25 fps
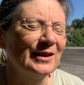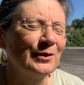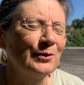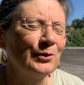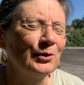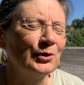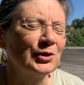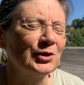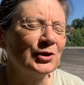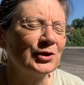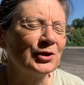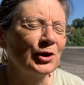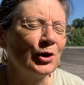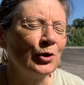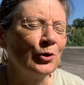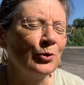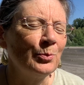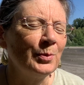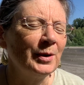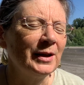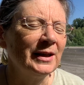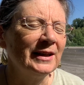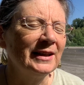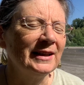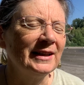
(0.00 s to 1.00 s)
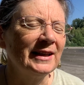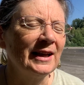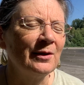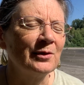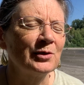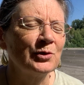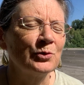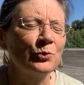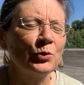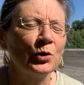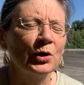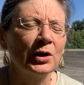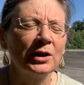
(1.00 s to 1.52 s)
we'll just open. I
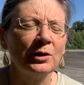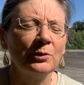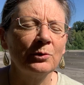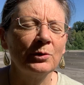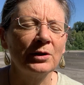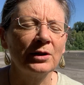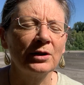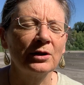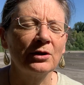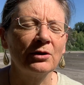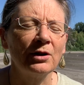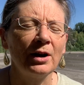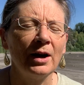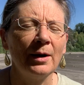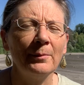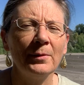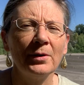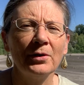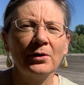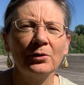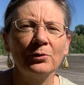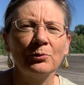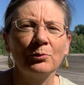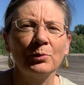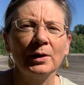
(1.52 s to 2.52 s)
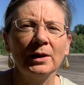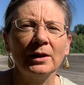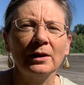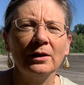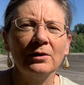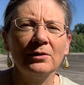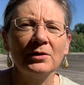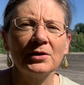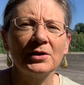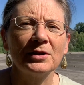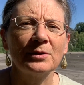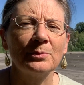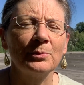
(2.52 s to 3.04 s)
was working with a grandmother willow
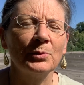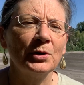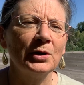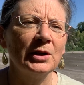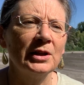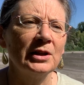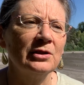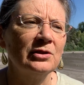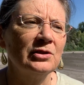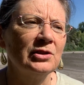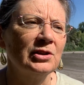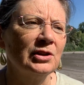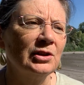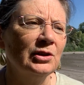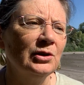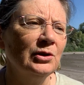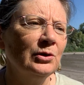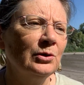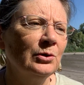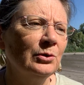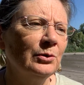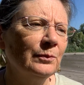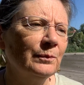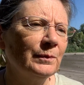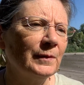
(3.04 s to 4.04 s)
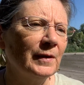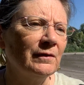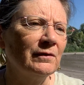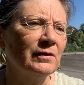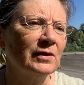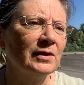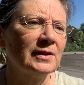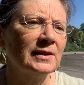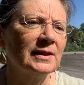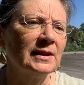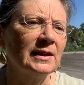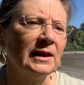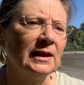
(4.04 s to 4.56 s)
this morning too. It
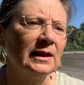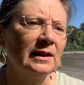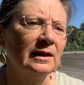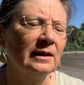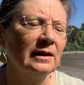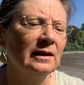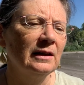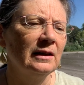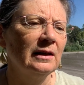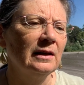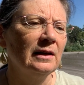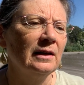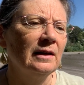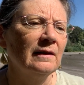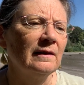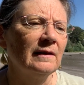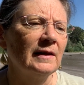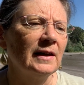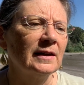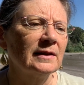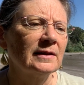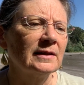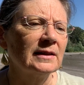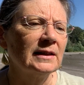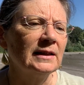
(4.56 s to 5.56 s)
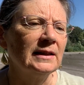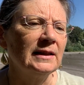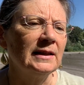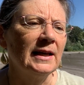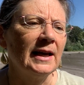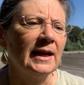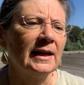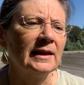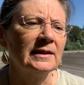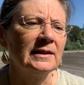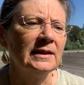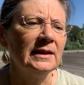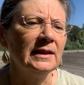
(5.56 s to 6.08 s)
feels like that's
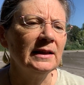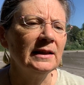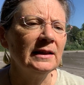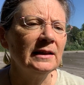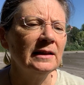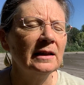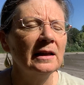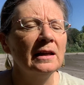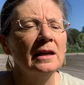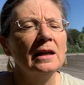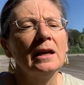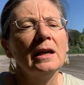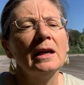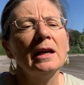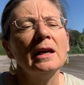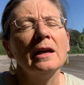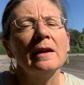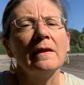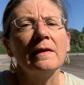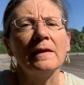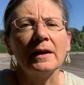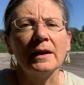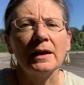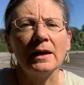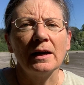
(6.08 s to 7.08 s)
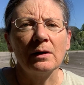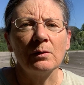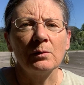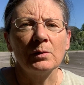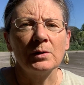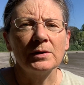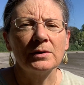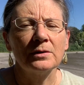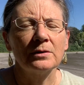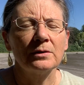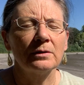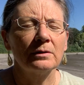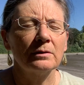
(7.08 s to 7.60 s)
connected, that I
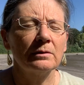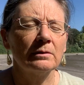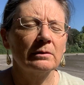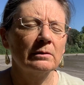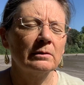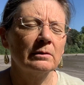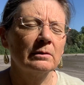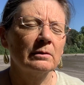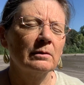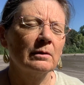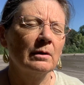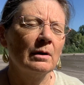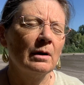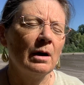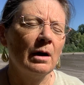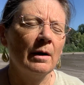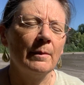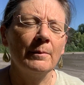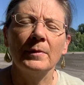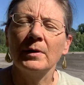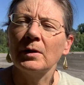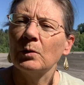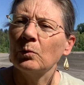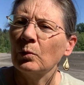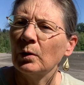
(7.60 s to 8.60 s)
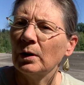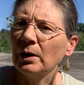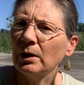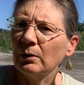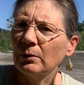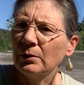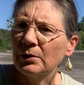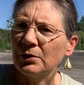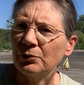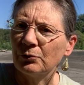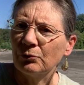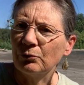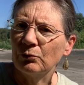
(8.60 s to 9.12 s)
was, um, the willow
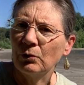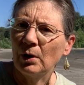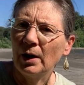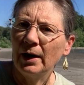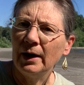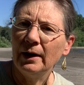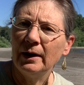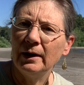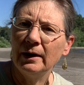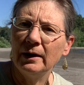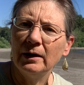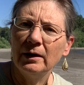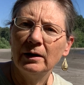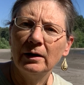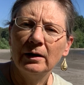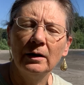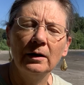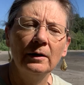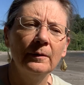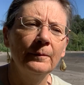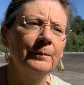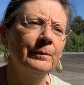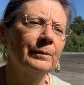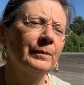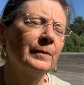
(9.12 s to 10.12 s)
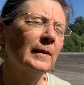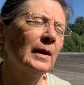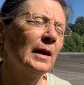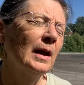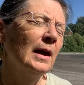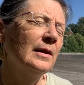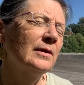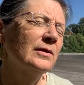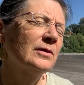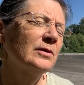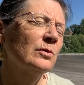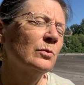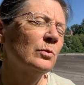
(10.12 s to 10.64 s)
is right here.
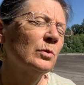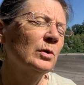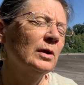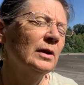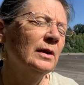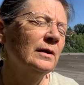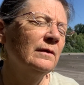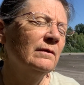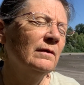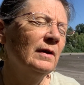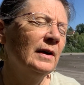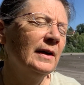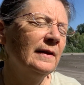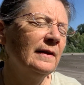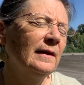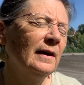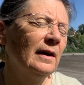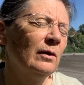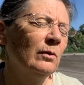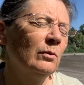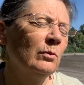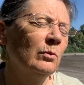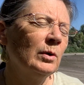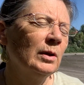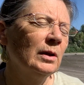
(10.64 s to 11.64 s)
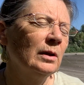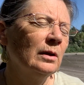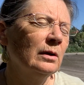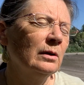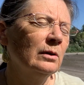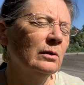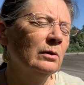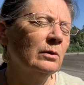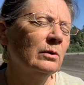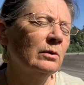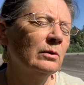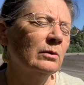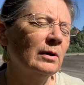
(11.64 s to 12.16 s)
And so we'll invite that
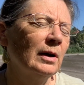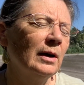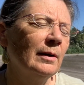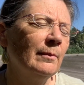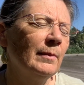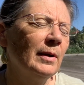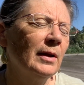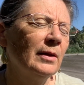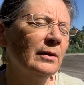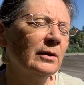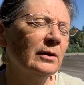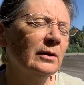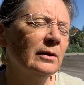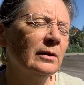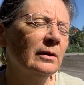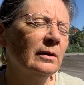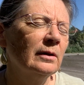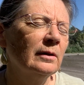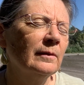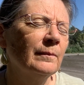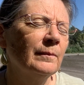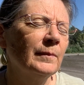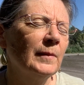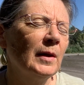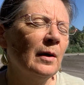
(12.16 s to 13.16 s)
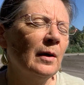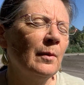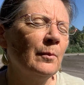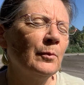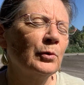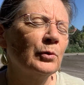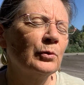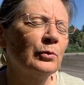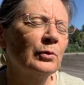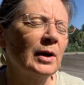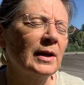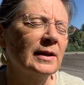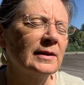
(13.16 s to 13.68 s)
willow grandmother
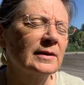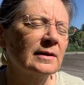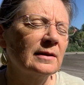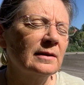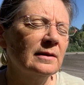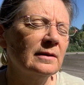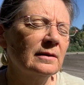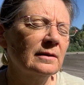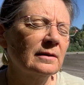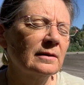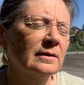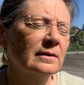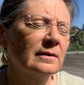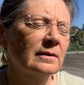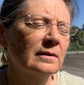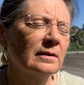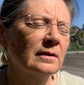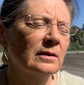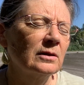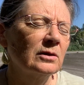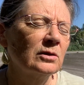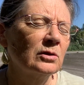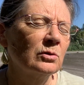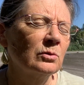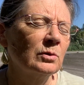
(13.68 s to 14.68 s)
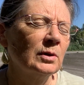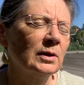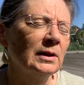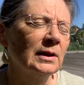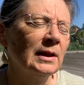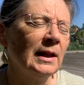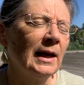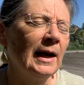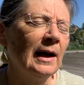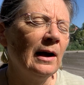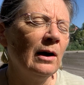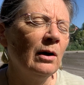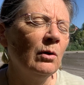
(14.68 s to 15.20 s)
presence to
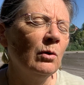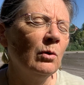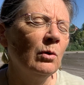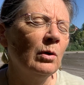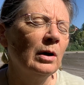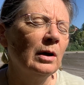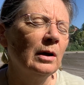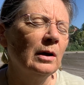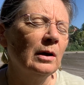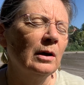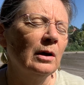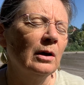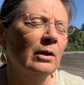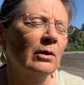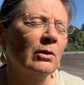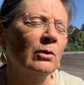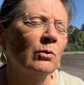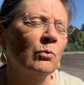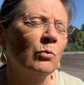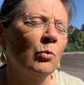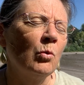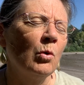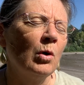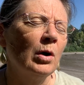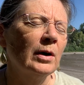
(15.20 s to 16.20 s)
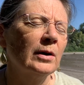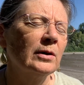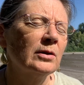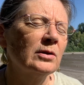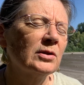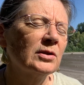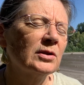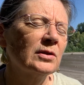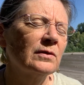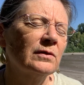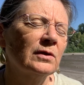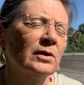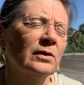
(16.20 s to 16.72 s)
allow the
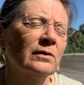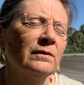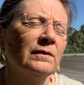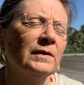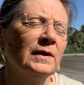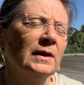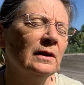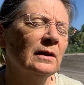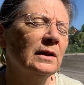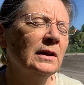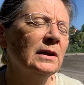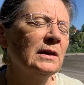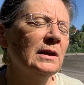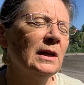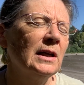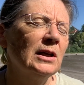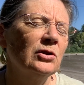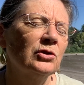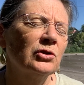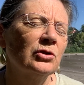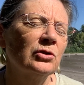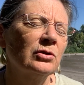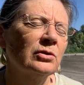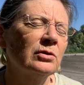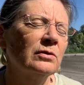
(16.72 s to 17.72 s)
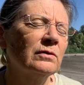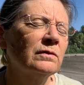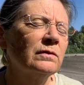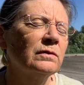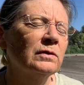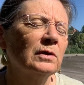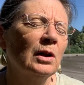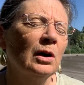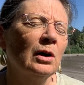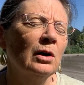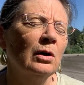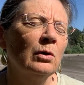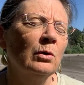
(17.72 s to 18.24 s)
waters of our feeling nature to
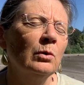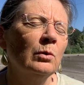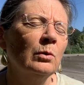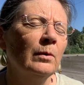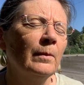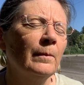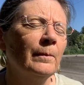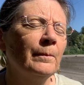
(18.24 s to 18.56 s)
flow